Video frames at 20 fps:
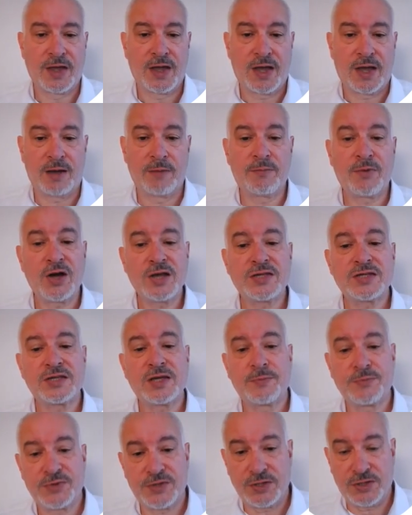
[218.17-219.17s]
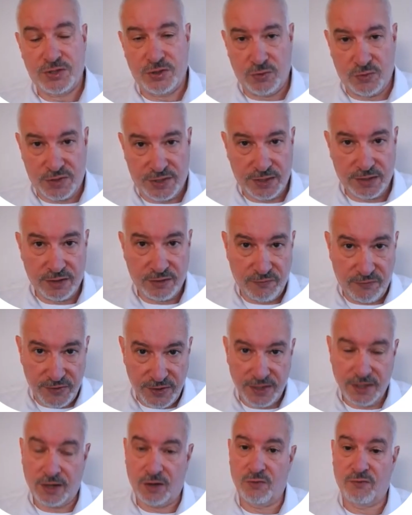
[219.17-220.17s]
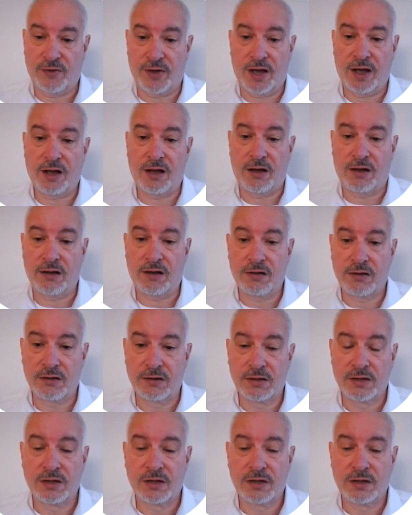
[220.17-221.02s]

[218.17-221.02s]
And by substituting the V over R